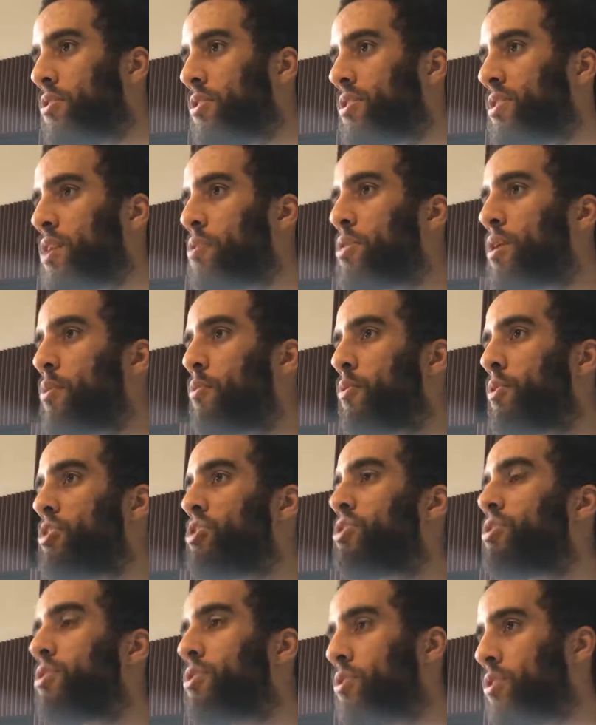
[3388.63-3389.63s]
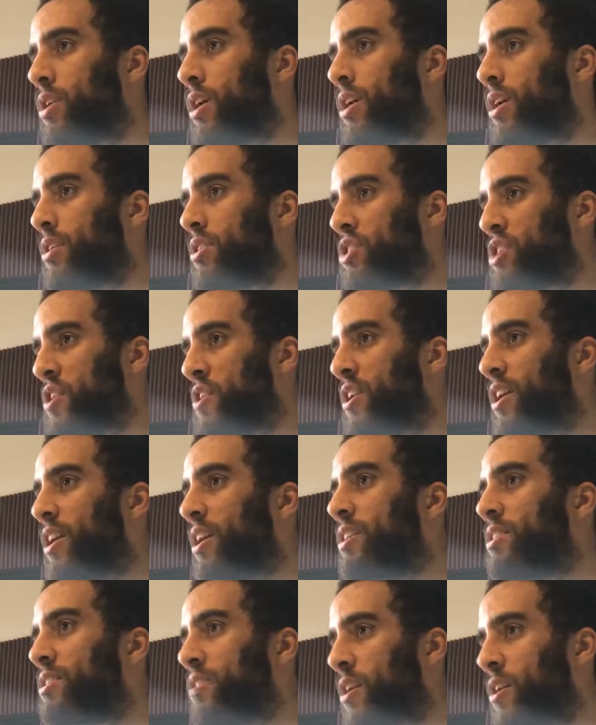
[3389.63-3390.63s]
because I think we're good at sharing it
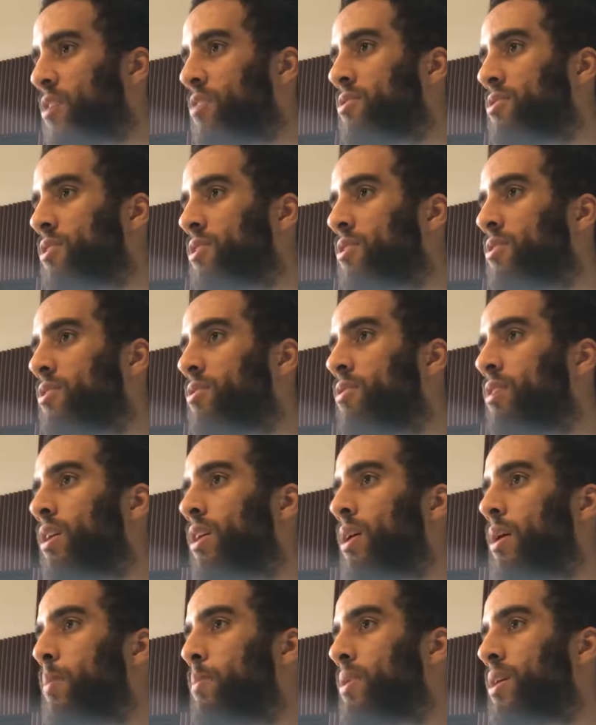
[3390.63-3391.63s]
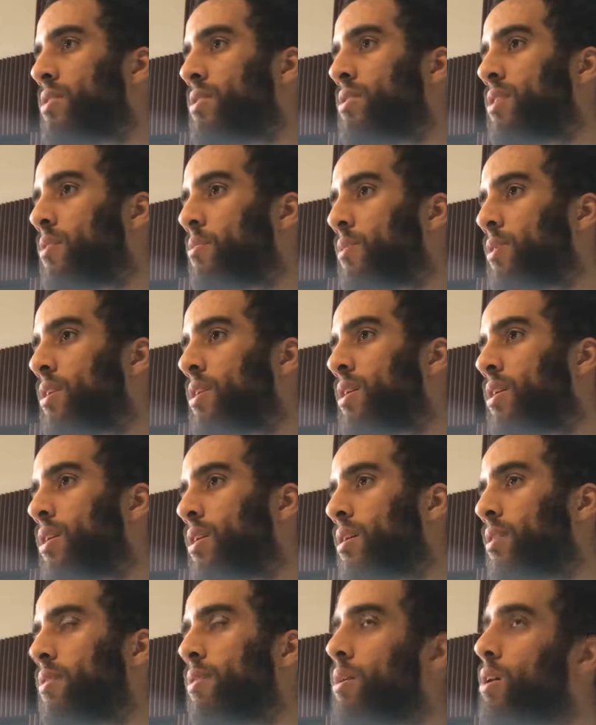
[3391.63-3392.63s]
inside our circle, but that's not really
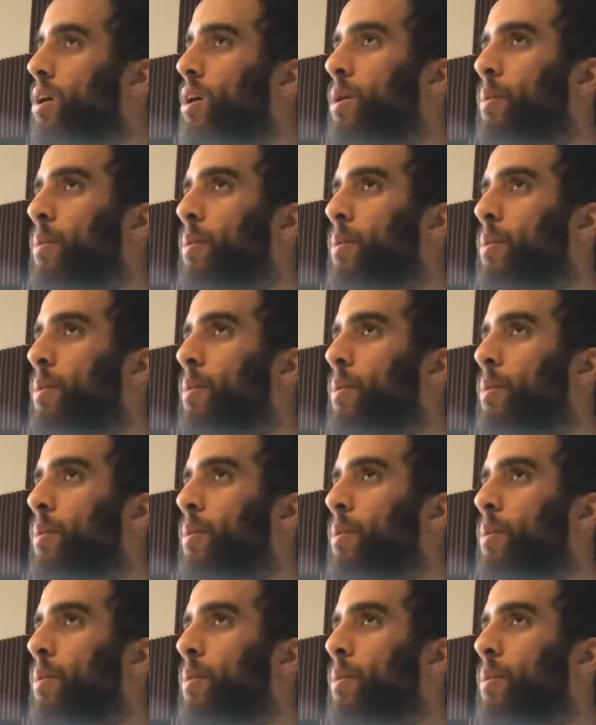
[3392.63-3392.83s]
gonna